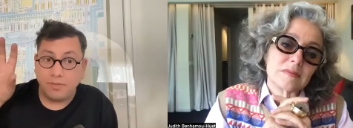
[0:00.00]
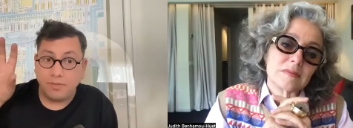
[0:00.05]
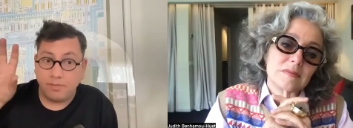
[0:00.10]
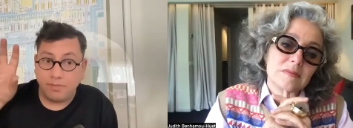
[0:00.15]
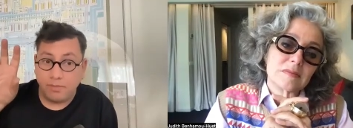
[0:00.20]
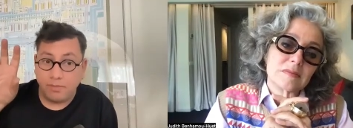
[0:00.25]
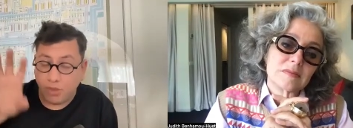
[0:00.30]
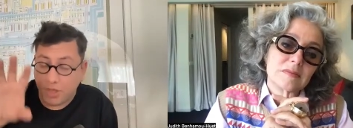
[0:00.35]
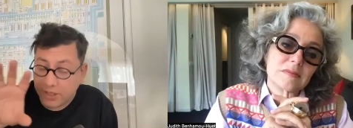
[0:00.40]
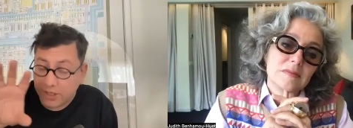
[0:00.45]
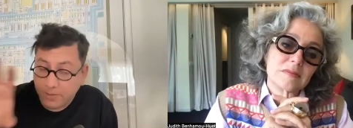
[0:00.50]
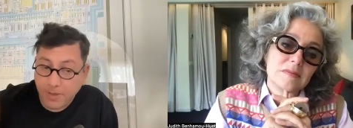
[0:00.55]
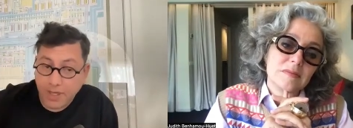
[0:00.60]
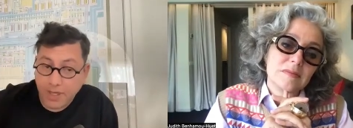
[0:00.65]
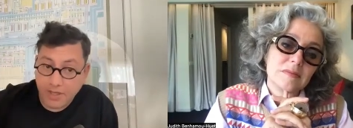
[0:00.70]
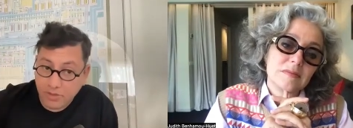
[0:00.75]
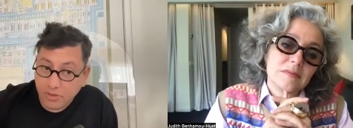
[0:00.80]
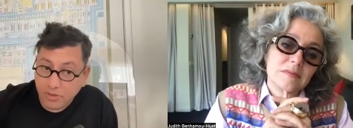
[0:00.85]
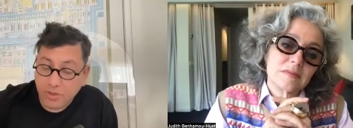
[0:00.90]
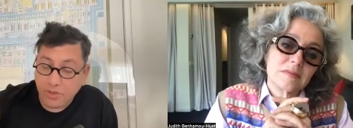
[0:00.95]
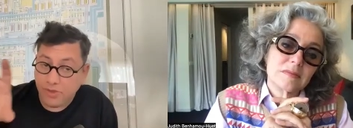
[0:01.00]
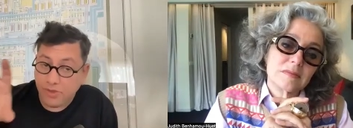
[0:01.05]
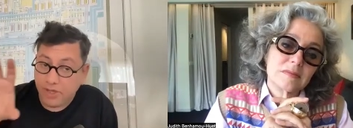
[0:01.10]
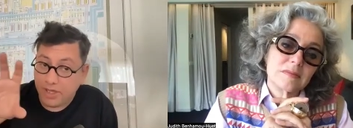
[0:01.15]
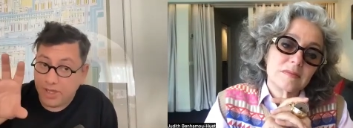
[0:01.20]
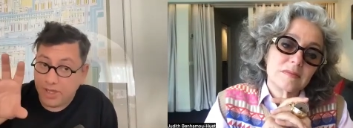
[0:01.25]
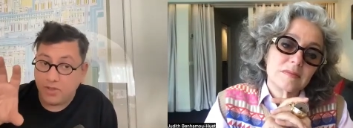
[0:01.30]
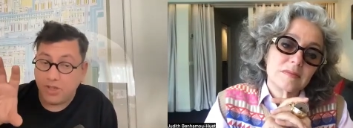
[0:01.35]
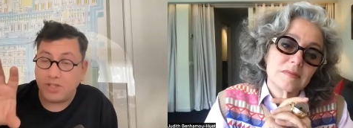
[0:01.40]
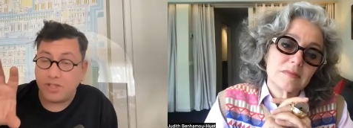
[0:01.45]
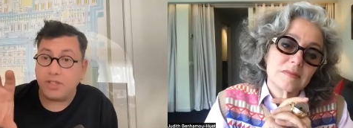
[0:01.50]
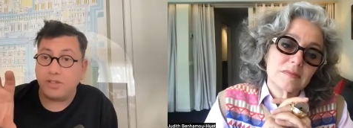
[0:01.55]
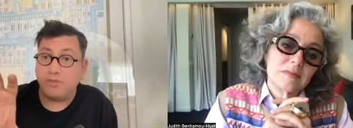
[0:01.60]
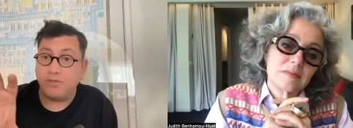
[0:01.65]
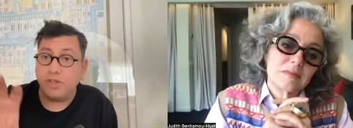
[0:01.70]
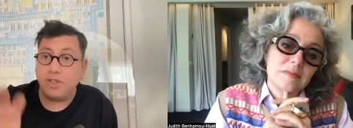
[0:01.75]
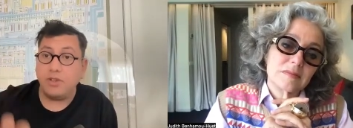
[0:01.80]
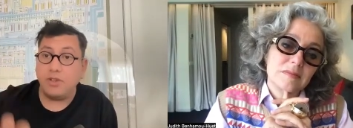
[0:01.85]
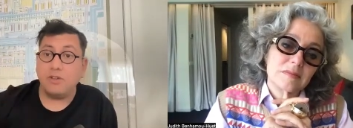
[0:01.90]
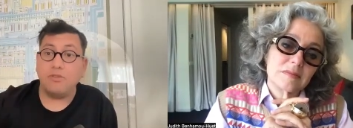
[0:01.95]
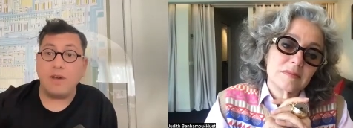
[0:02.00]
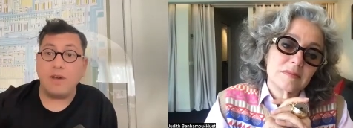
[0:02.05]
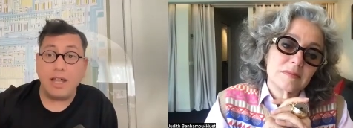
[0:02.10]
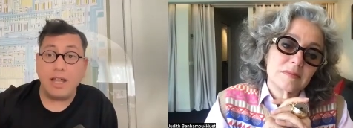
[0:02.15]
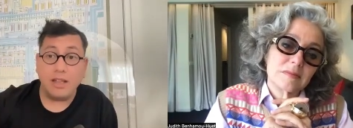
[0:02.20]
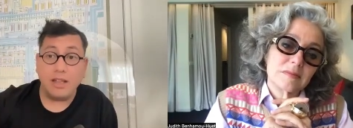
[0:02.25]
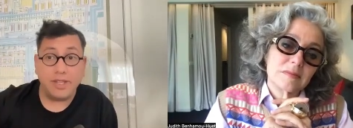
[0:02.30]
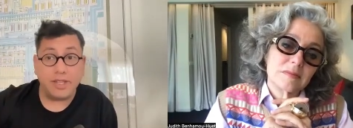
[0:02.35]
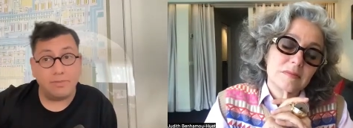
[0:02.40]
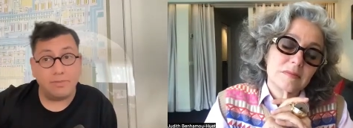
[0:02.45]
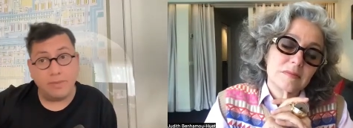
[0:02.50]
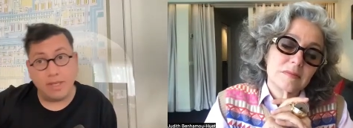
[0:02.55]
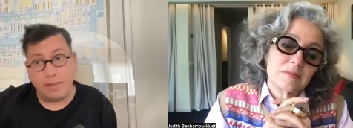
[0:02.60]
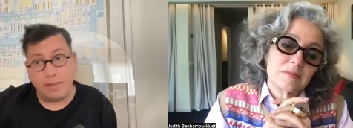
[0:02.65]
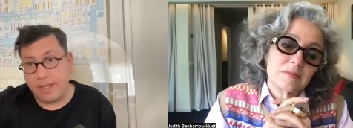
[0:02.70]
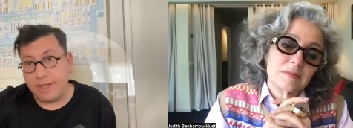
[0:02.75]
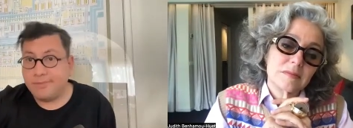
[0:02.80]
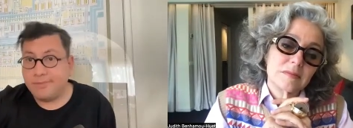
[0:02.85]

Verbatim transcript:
Speaker 1: murat pak is also a very interesting figure while not maybe